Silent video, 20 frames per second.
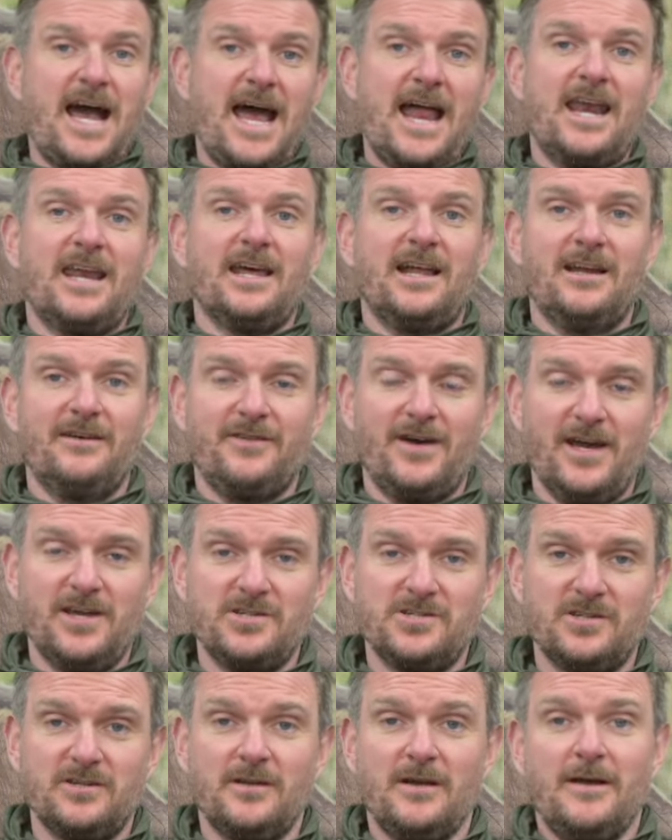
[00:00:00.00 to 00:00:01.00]
and
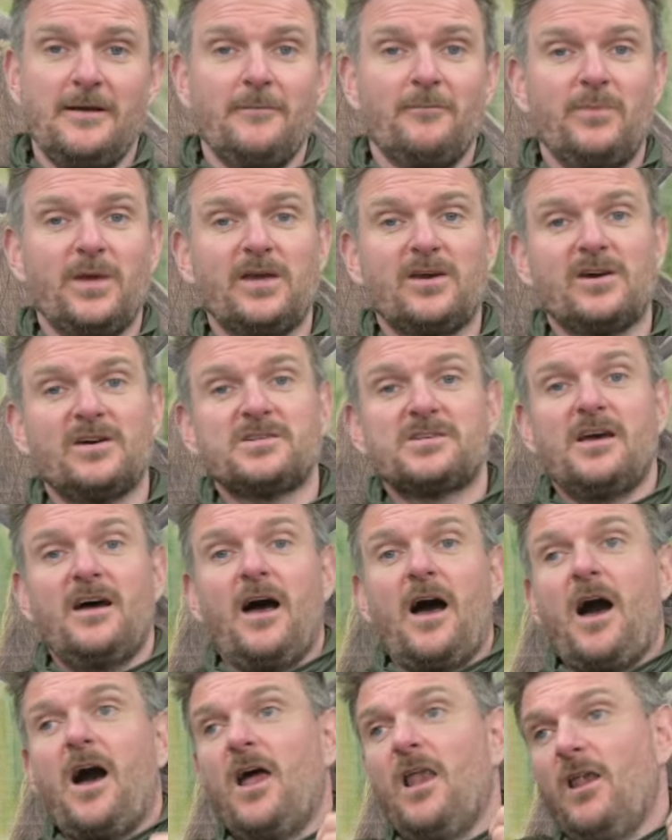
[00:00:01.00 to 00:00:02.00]
elevation, because
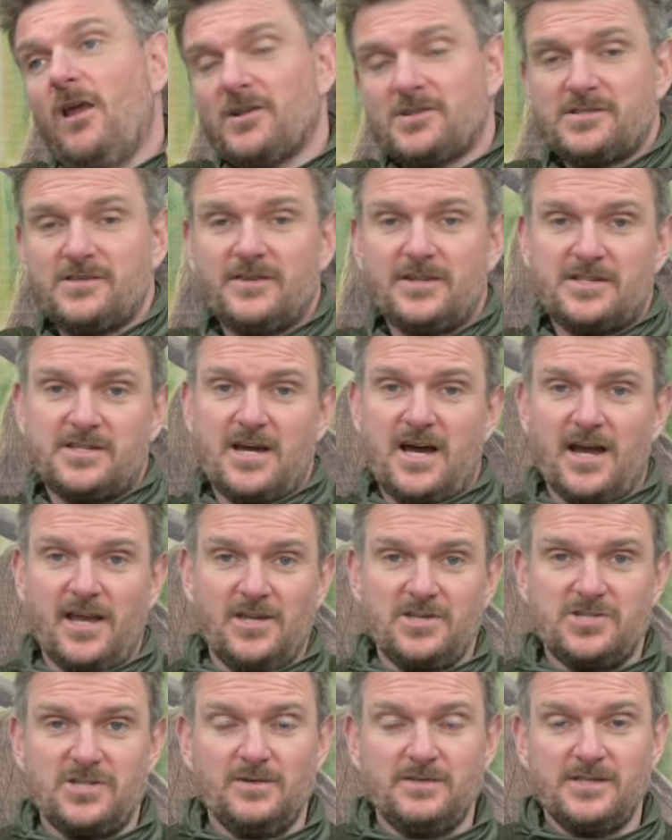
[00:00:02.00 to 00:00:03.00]
a lot of the
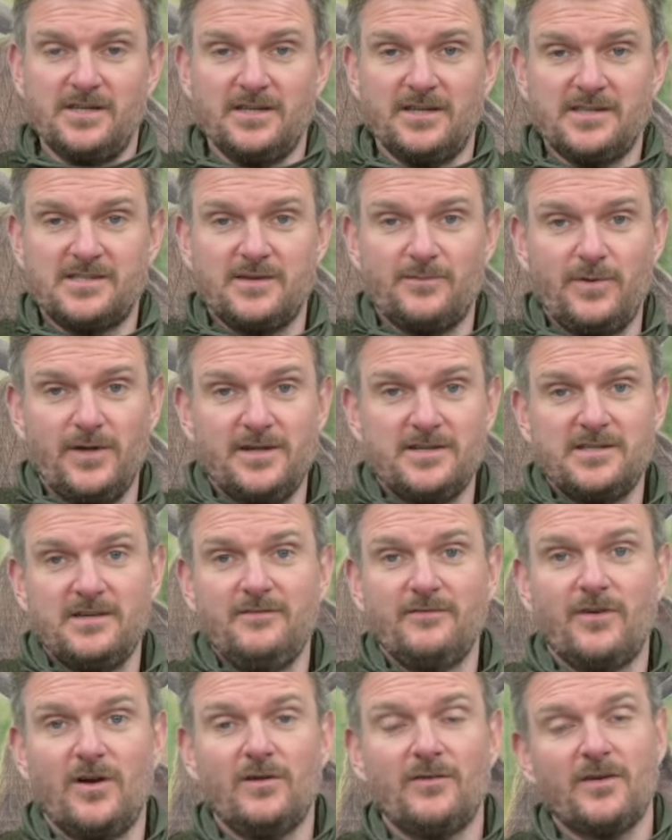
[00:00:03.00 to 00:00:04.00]
target shooting disciplines
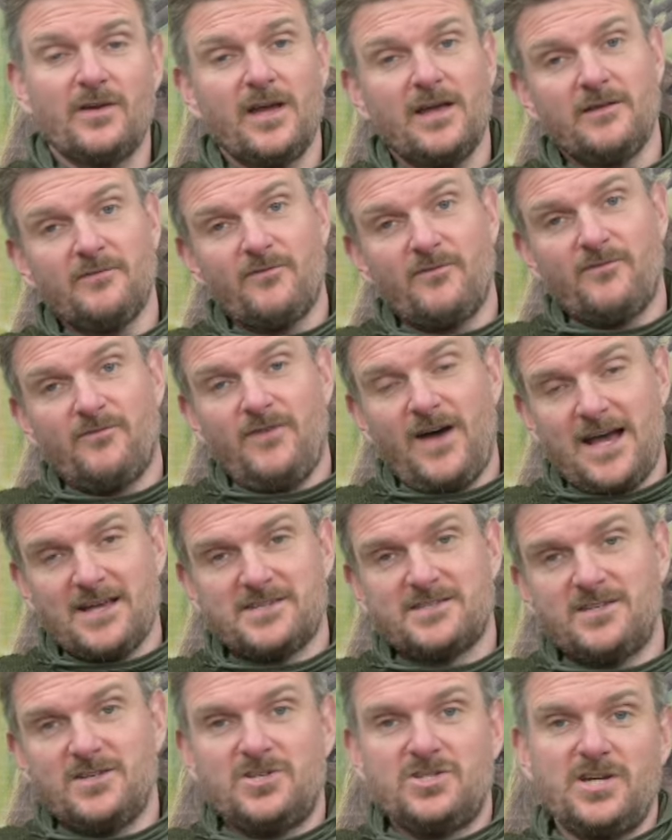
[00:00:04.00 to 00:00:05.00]
involve
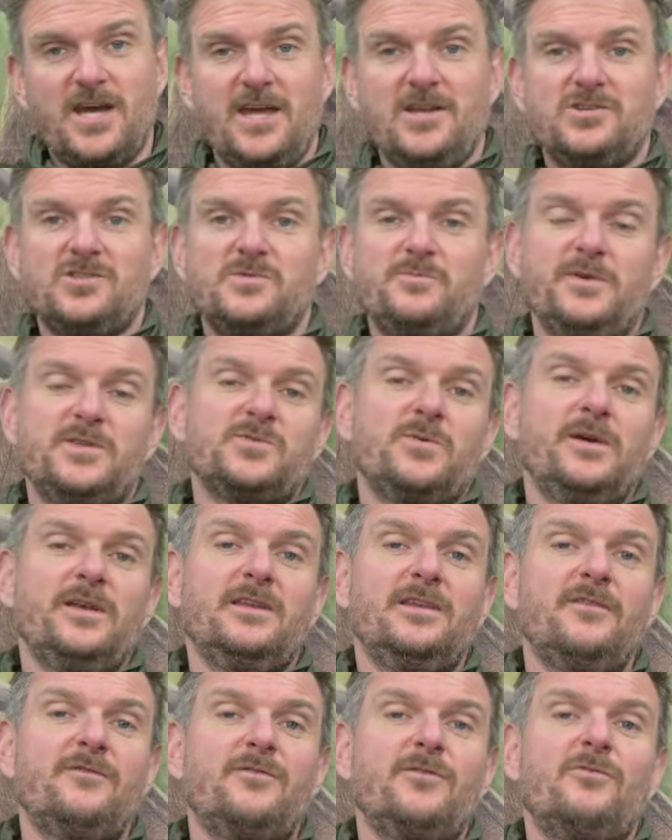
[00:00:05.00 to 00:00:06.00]
fast changes
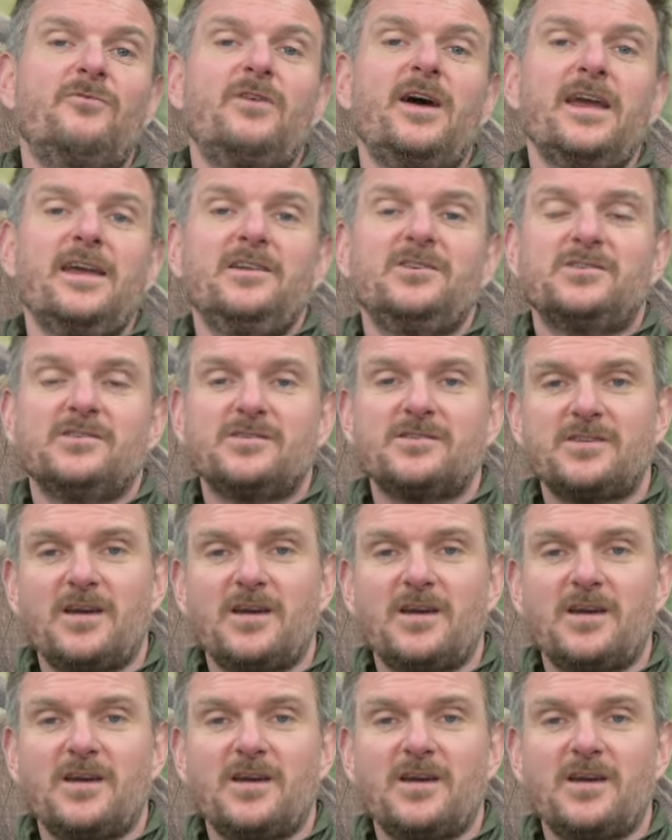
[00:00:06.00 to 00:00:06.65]
between different ranges.